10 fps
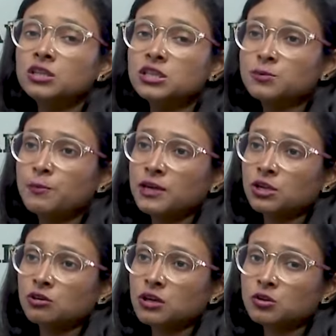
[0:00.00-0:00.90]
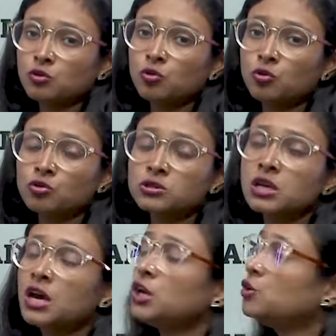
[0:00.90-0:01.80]
this particular course,
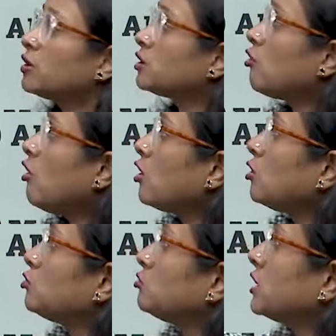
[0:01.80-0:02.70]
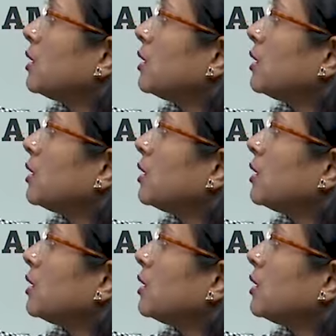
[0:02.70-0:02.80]
you can call on to the